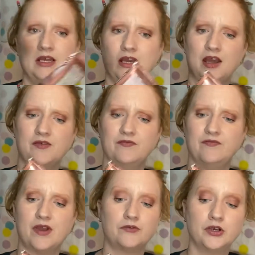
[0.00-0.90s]
I've
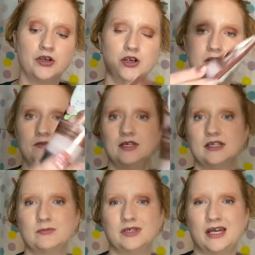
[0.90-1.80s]
never heard of
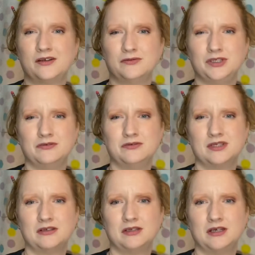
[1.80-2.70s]
this, but I don't use
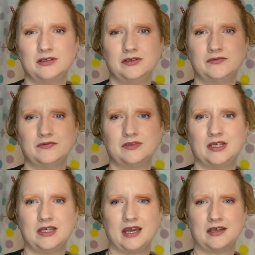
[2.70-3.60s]
a lot of
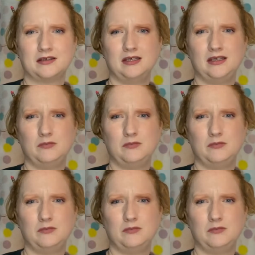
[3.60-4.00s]
like acne,